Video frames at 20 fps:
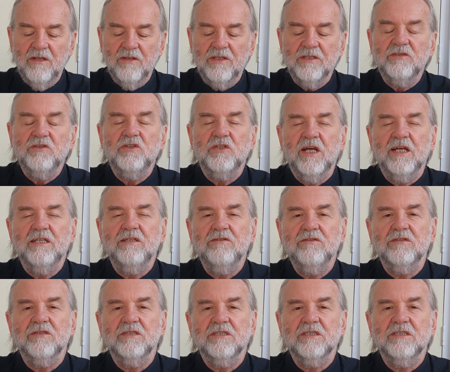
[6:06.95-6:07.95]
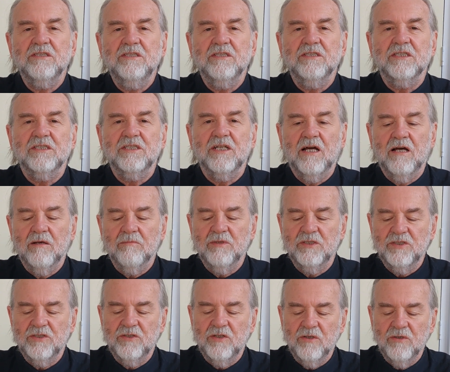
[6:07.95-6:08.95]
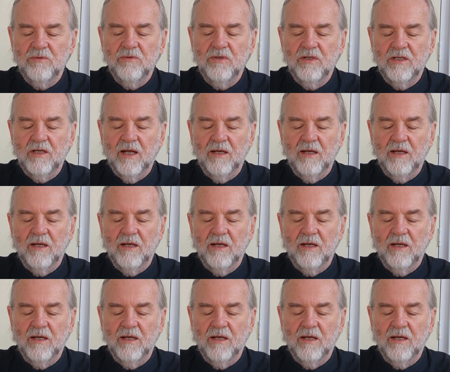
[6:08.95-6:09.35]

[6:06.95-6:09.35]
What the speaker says: The change in the psalmist's tone